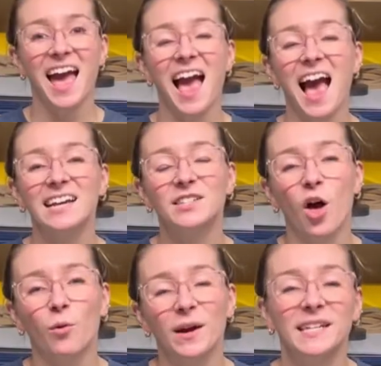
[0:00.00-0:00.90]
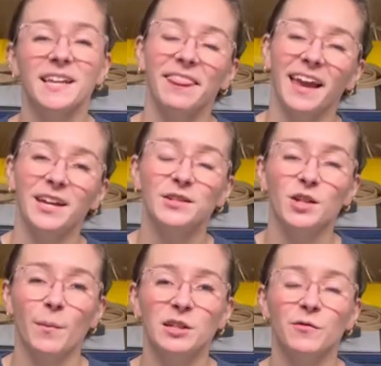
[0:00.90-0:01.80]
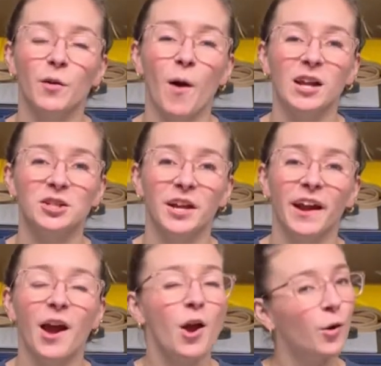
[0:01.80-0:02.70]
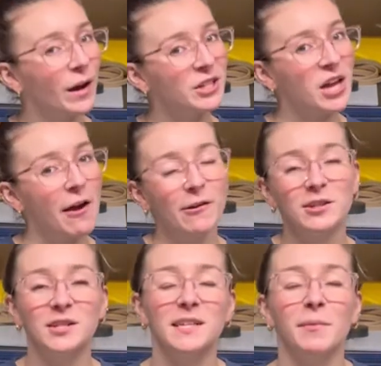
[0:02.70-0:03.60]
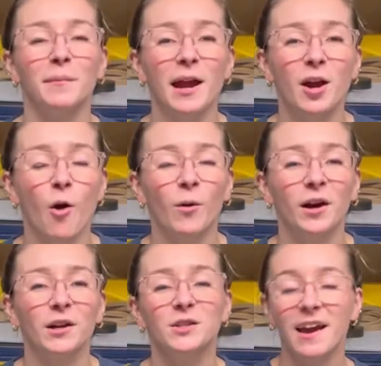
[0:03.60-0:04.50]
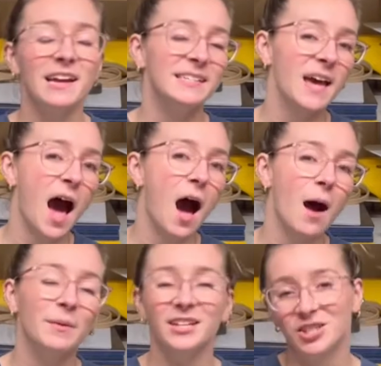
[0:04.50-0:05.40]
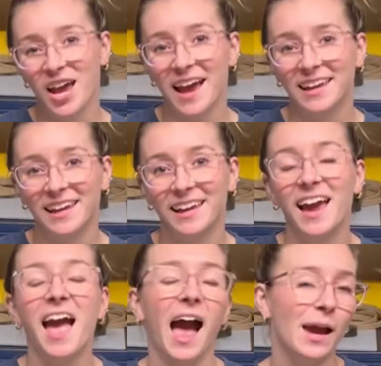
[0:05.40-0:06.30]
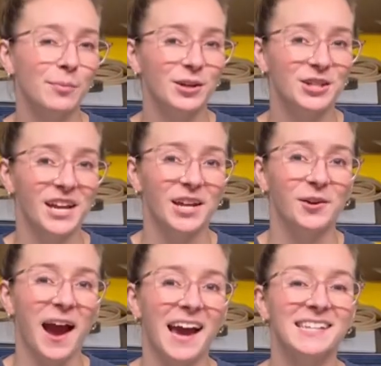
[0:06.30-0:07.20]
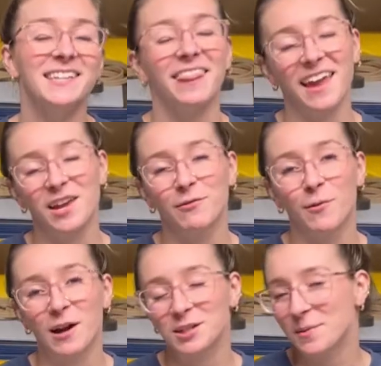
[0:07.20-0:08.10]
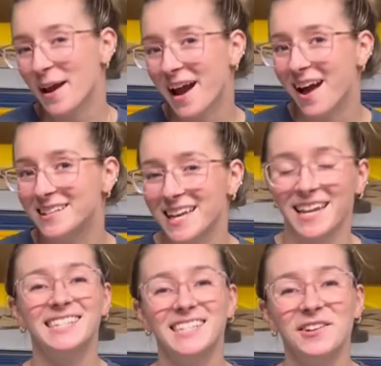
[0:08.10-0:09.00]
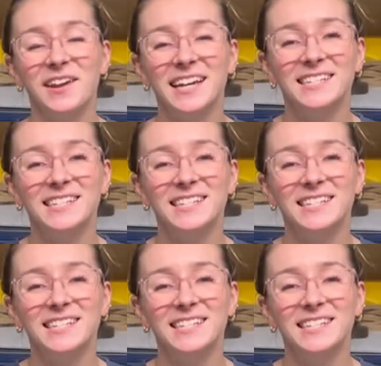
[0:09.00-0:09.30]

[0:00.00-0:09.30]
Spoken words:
as always, thank you so much for watching. Quick shout out to some of my coworkers, Tom, Jackie. I appreciate you guys. Thank you for watching my content. See you next